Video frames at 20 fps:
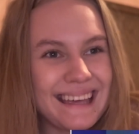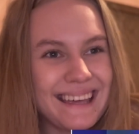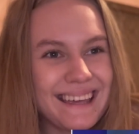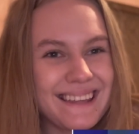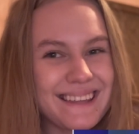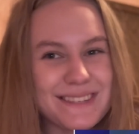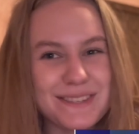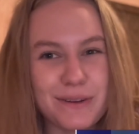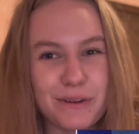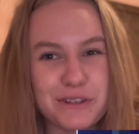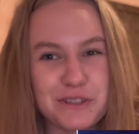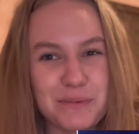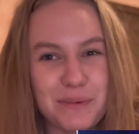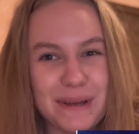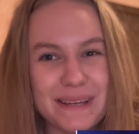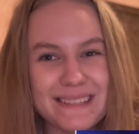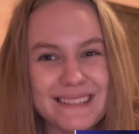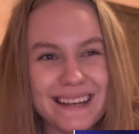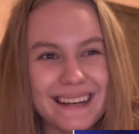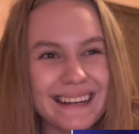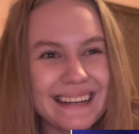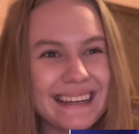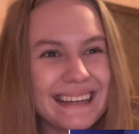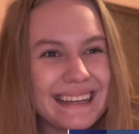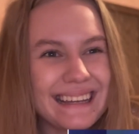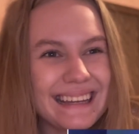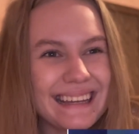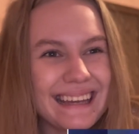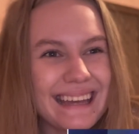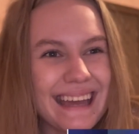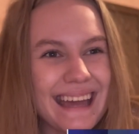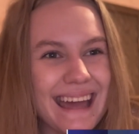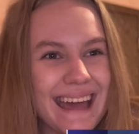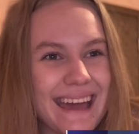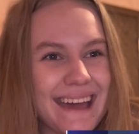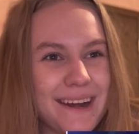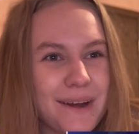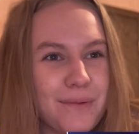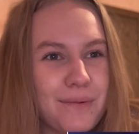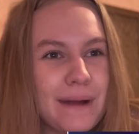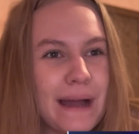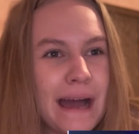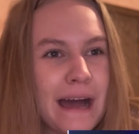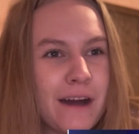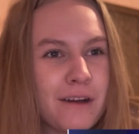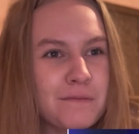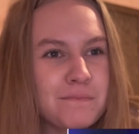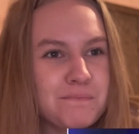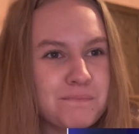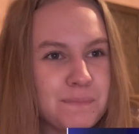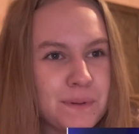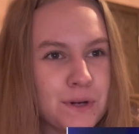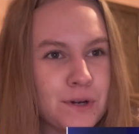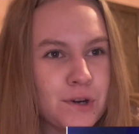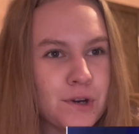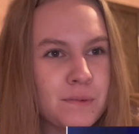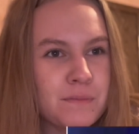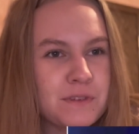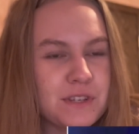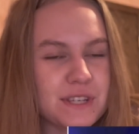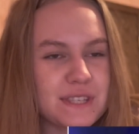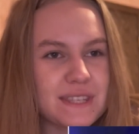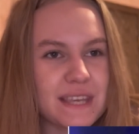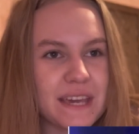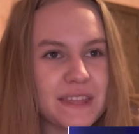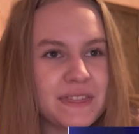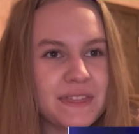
The Soulja Boy song. And around, boom, just like